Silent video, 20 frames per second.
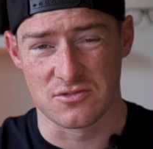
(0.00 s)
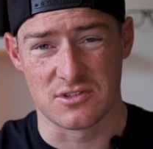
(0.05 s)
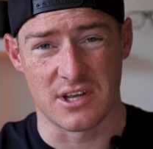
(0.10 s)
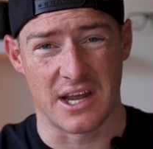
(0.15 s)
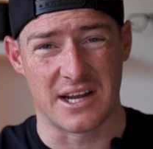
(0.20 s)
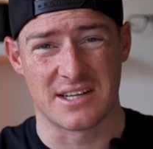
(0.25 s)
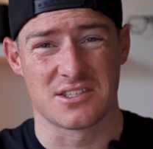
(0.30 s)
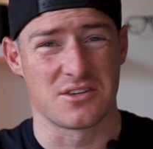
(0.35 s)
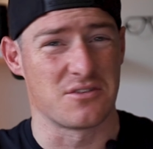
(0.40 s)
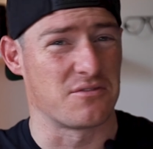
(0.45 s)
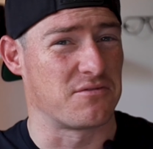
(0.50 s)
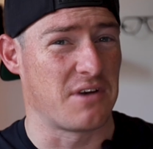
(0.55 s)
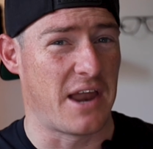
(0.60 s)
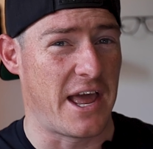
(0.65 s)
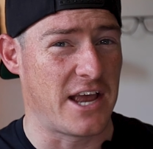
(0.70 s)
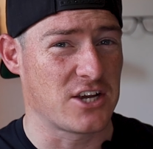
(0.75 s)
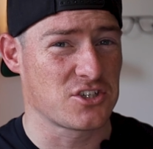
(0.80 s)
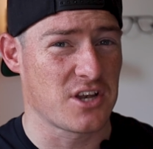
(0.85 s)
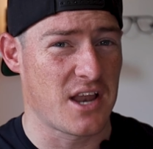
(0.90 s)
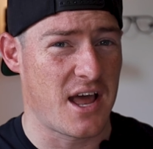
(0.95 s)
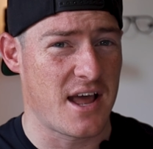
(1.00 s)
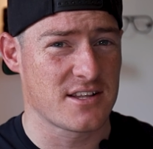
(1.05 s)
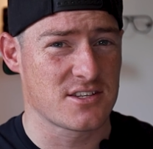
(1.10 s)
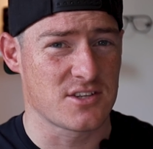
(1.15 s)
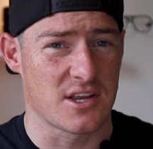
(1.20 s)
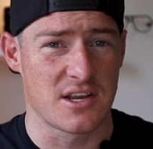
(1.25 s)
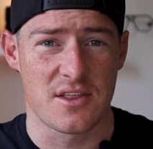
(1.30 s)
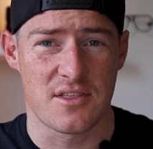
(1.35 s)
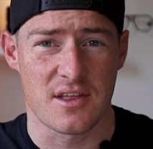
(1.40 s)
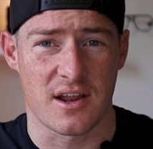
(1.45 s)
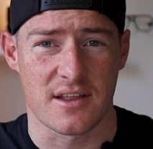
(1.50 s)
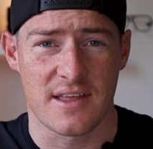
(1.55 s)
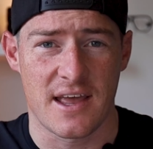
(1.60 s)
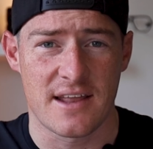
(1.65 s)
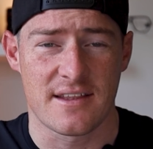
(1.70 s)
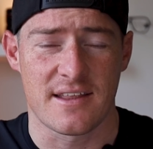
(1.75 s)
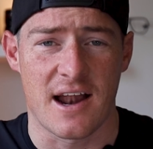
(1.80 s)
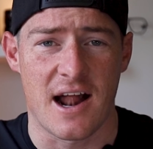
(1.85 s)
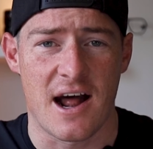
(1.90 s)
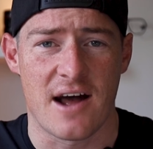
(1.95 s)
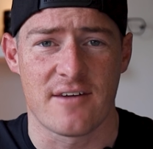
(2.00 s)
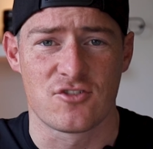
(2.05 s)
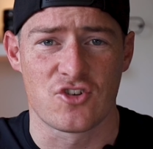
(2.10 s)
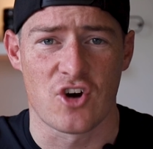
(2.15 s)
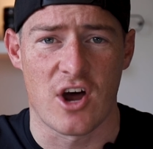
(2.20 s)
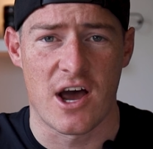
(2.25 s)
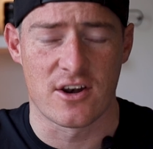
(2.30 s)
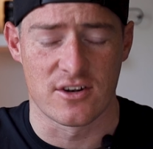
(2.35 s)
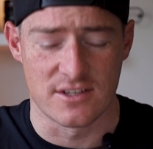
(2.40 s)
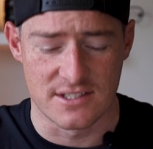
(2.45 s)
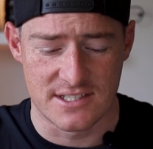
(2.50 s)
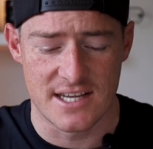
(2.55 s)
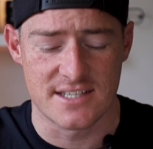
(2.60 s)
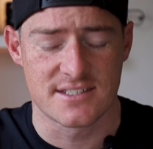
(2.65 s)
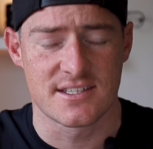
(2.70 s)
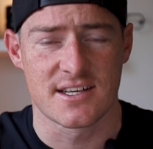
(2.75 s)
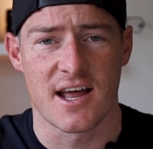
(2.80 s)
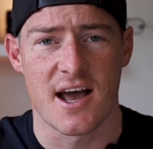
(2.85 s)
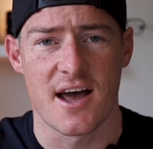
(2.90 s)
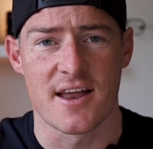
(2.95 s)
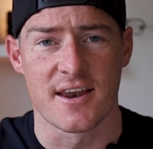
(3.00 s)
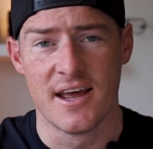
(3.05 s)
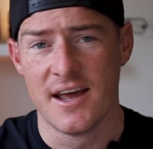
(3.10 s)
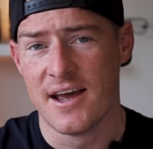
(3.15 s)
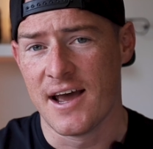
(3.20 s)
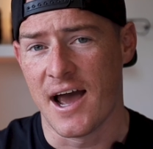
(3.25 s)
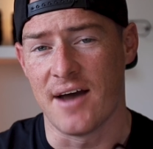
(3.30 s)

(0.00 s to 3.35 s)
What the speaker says: tactical flashlights, anything like that I've tried and tested out.